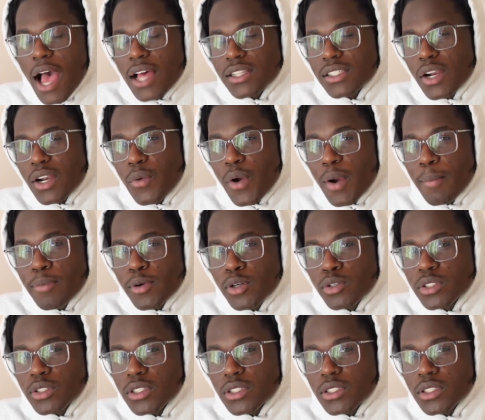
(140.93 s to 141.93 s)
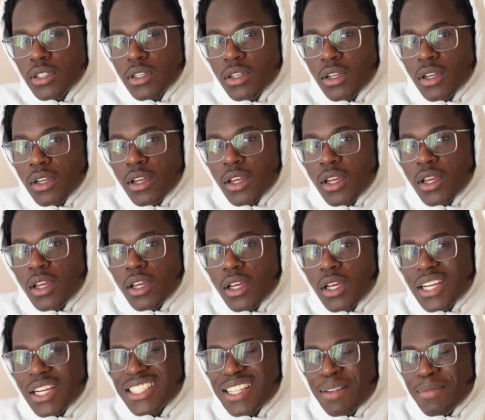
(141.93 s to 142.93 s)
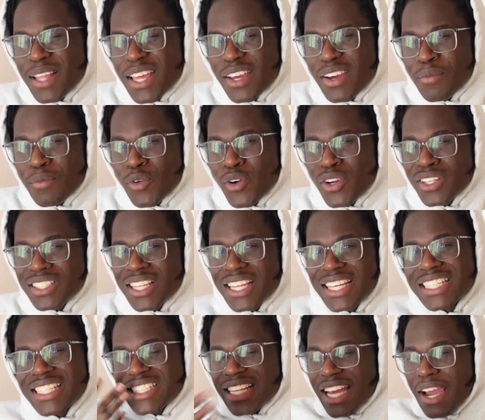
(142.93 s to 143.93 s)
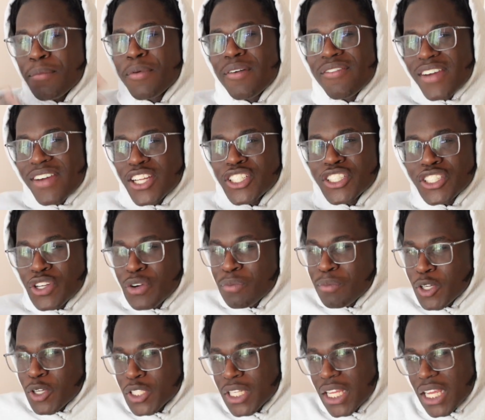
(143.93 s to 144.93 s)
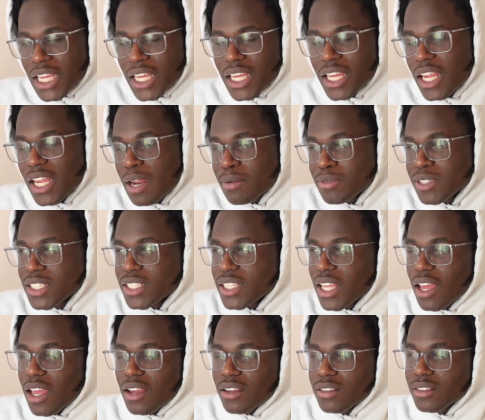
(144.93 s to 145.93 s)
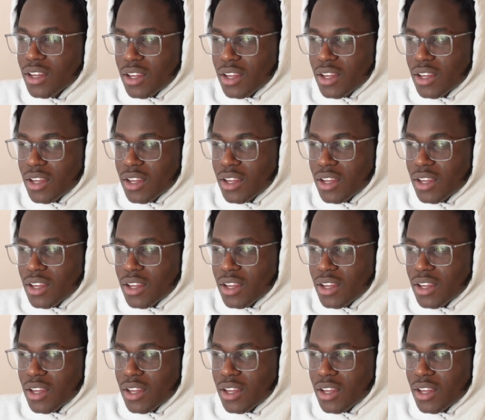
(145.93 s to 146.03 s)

I'm gonna wear boots because I'm like, I'm going, like, it's like a professional building, and I'm just like,